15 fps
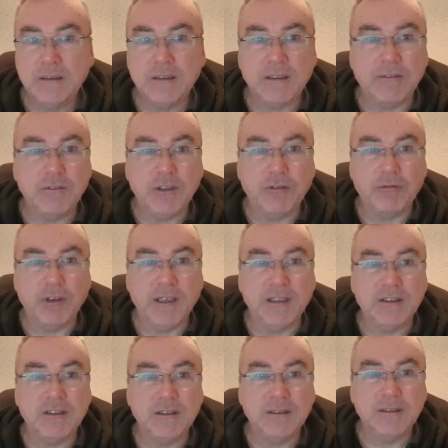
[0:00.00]

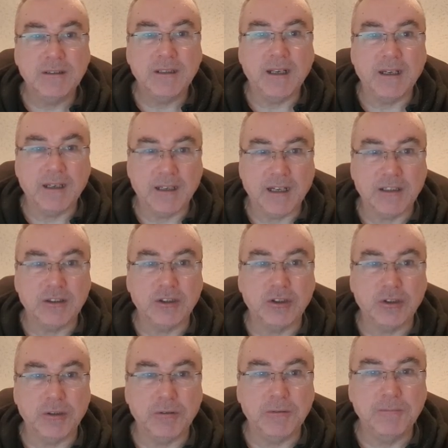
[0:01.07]
73s, and I'll catch you
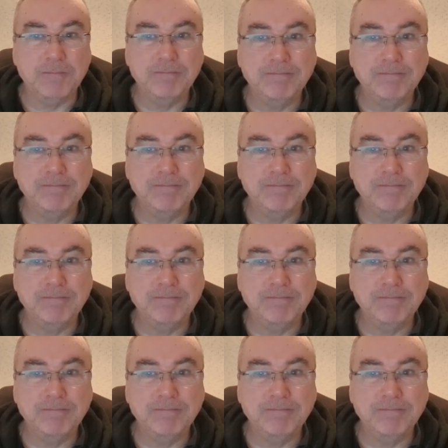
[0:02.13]
soon.